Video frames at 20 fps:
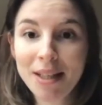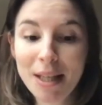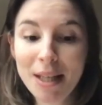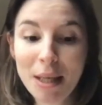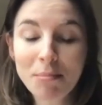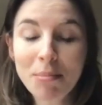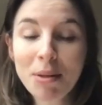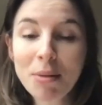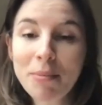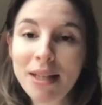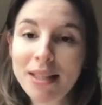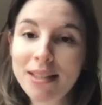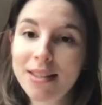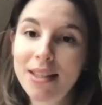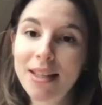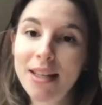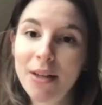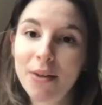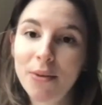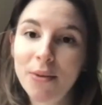implement
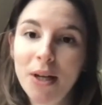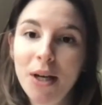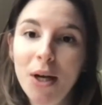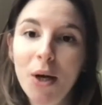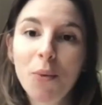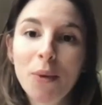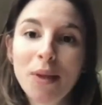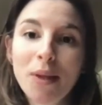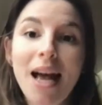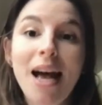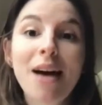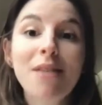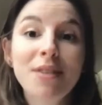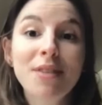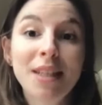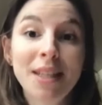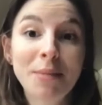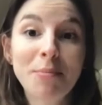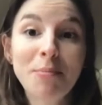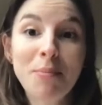now will have
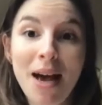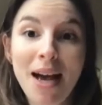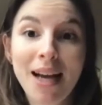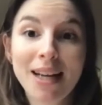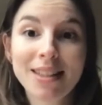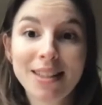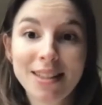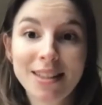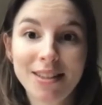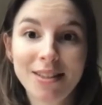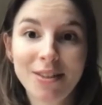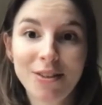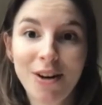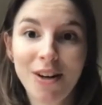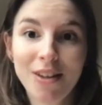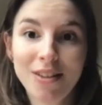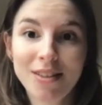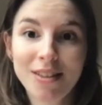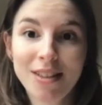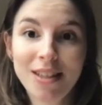an impact later
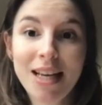on.